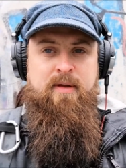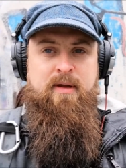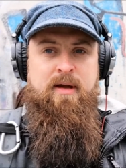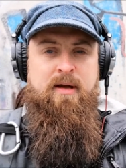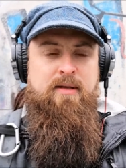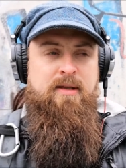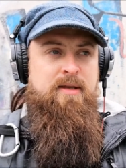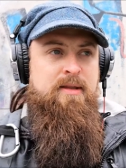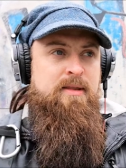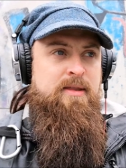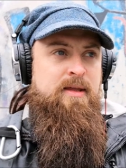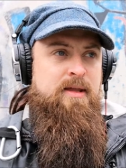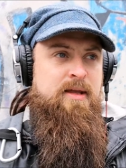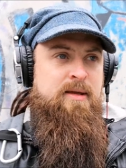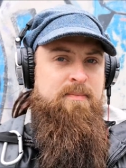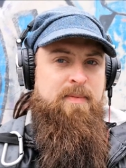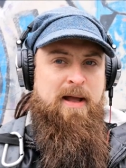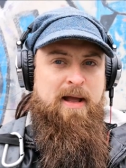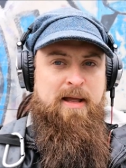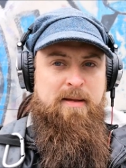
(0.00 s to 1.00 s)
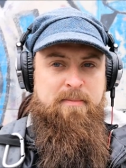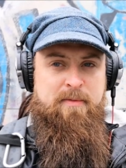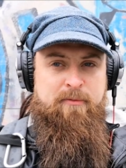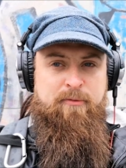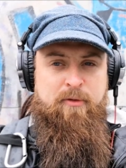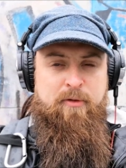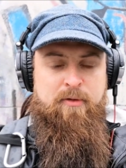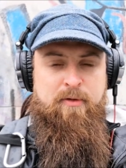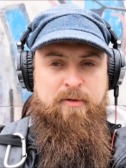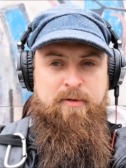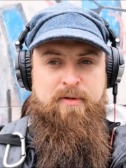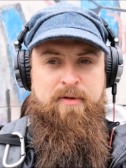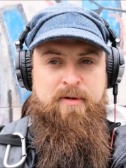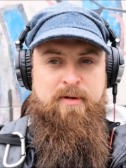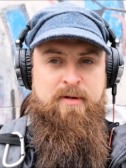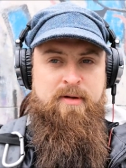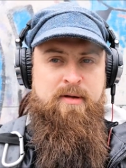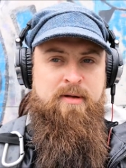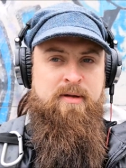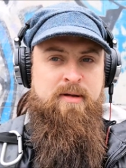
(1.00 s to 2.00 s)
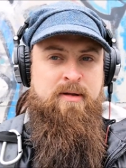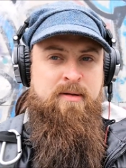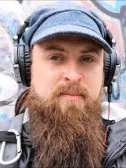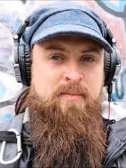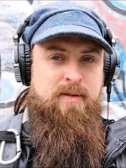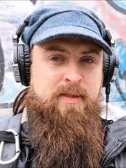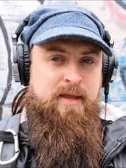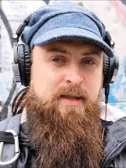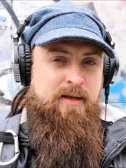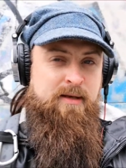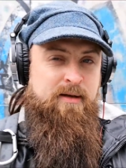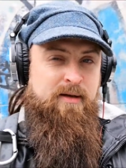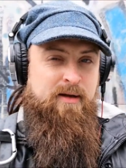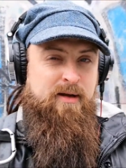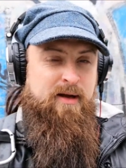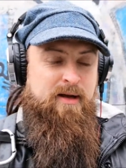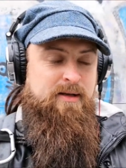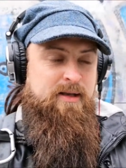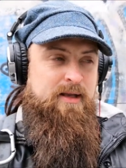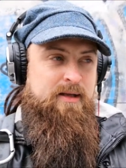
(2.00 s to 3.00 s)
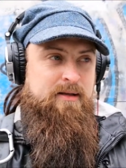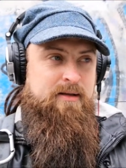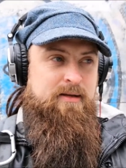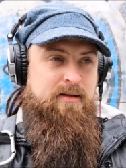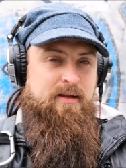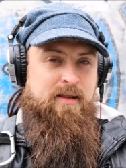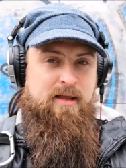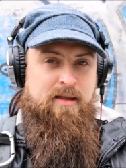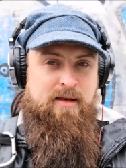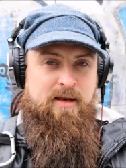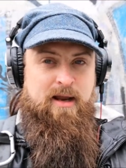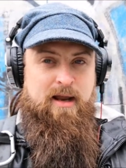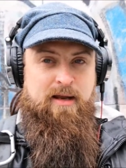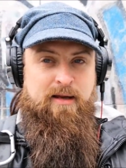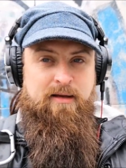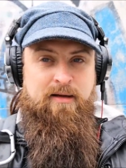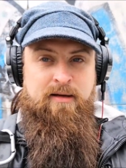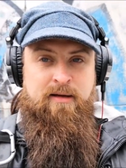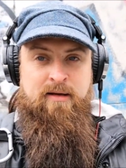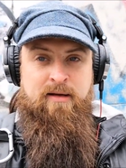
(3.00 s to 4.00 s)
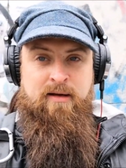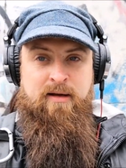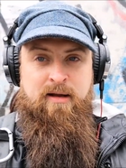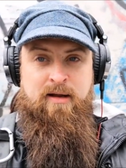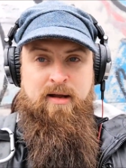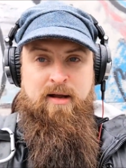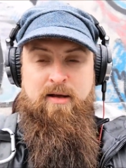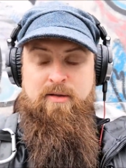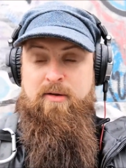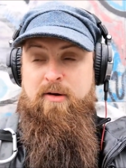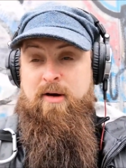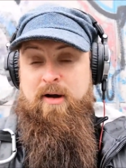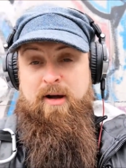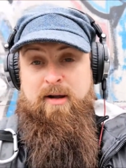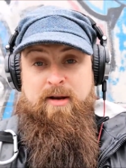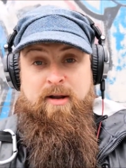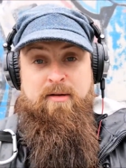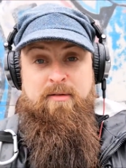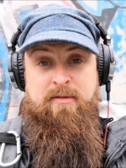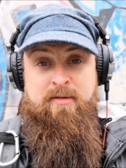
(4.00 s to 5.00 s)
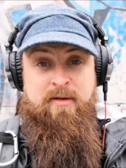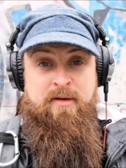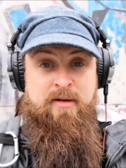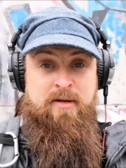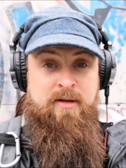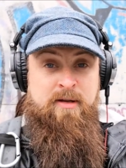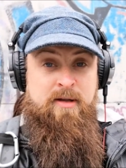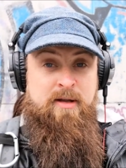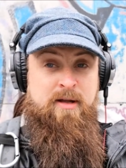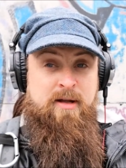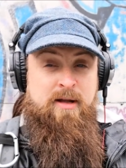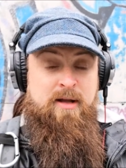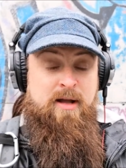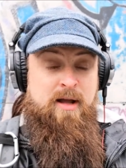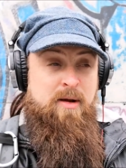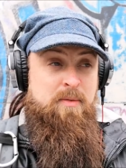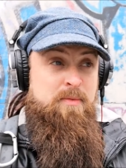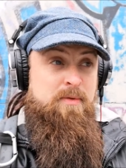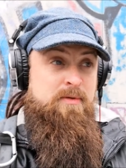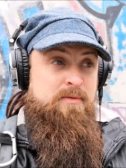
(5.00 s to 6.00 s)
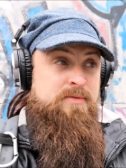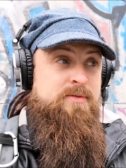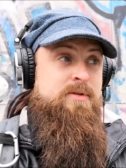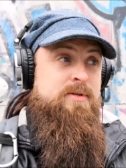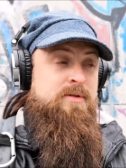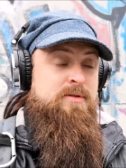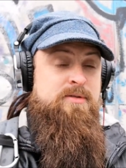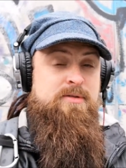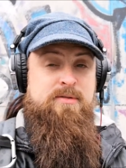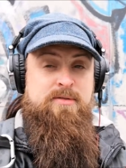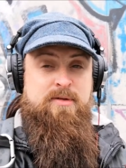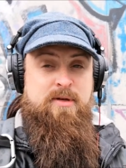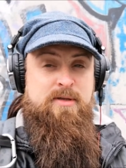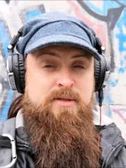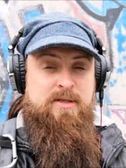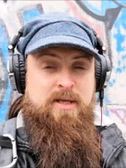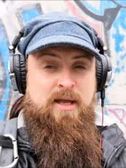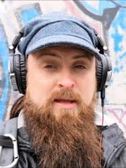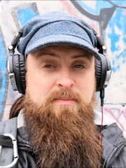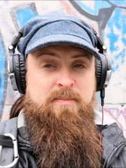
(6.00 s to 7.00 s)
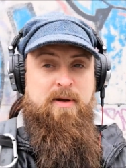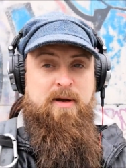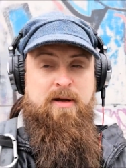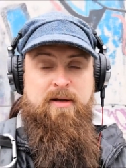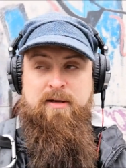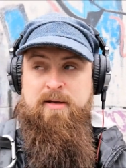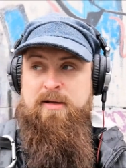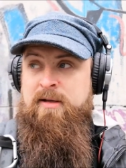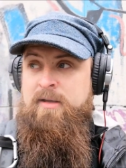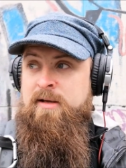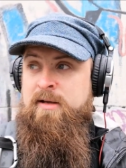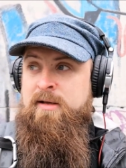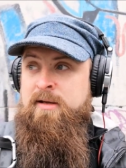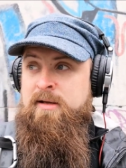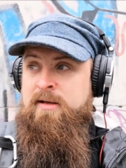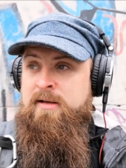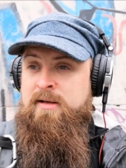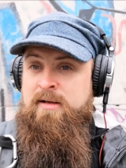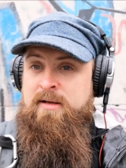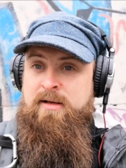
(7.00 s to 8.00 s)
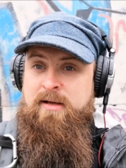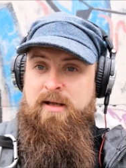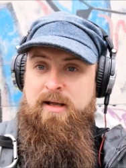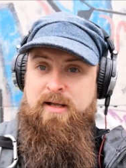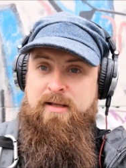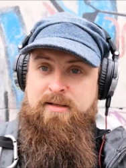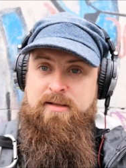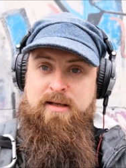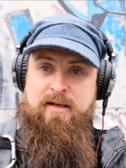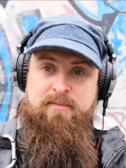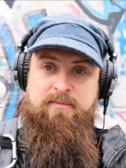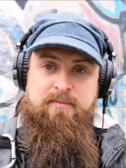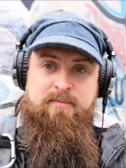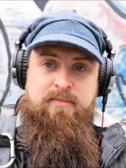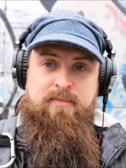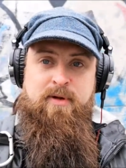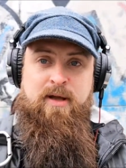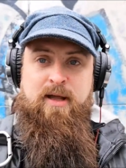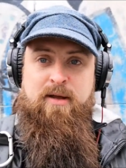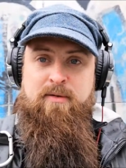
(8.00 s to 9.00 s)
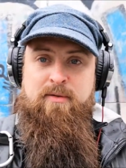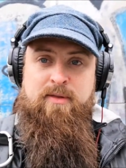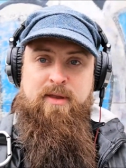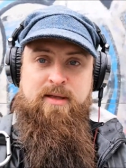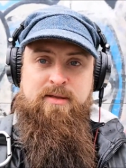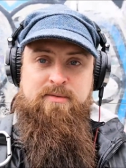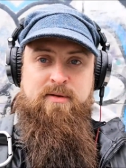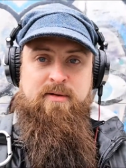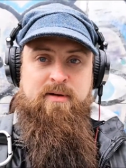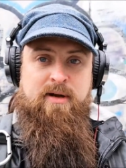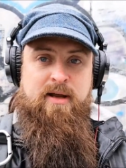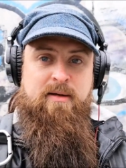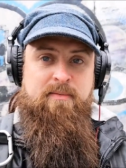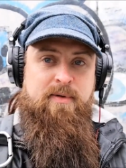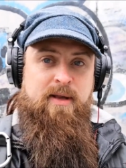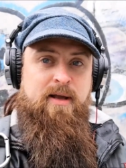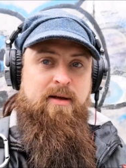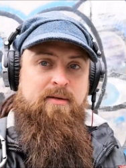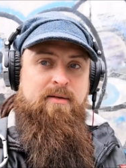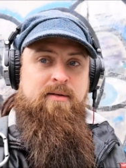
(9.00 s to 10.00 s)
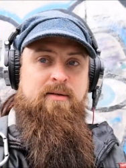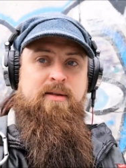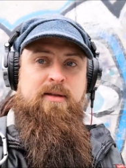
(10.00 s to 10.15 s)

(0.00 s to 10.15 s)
I didn't think about it before, but then I did the other day. I thought, I know, I wonder if St Austell's got a skate park. And um, well, that's where I am now.